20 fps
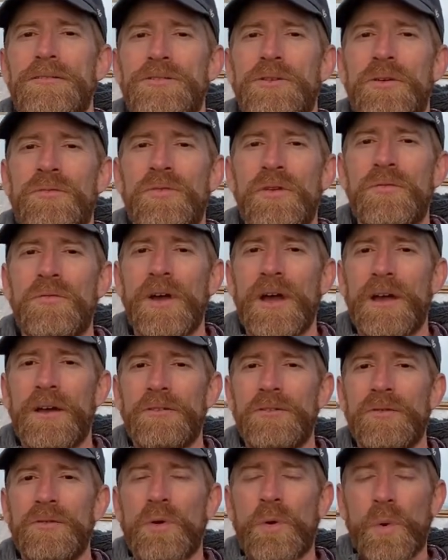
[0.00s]
So if you
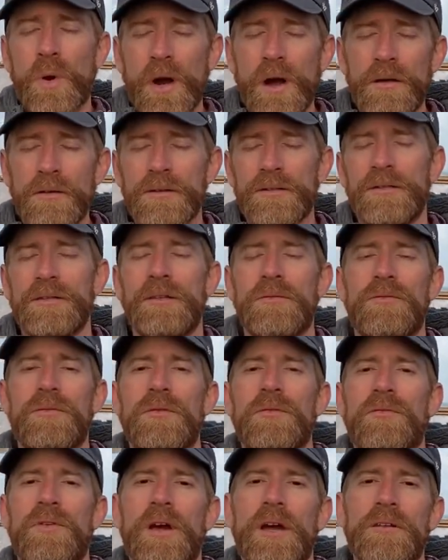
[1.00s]
value quality, if
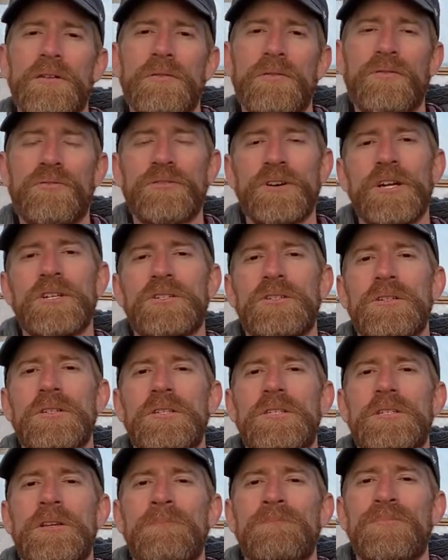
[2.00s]
you value
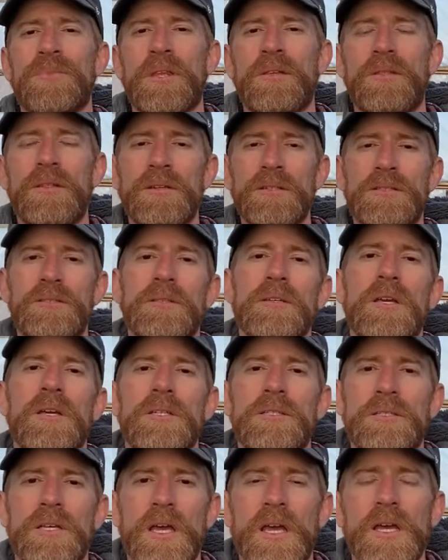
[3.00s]
freshness, then a
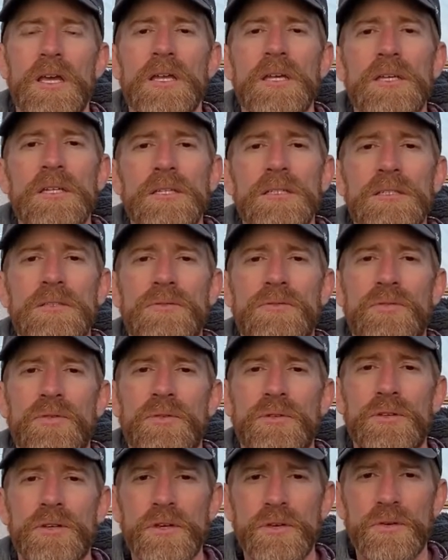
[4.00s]
CSA is for
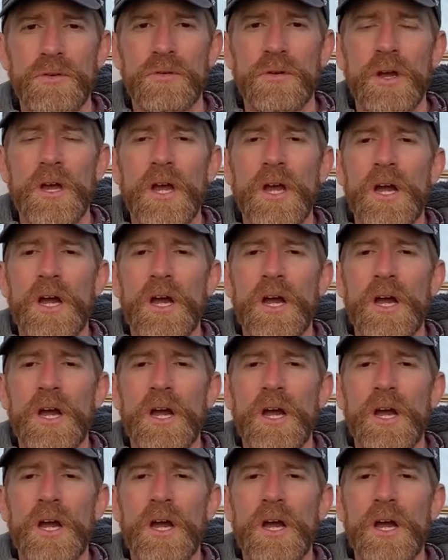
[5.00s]
you.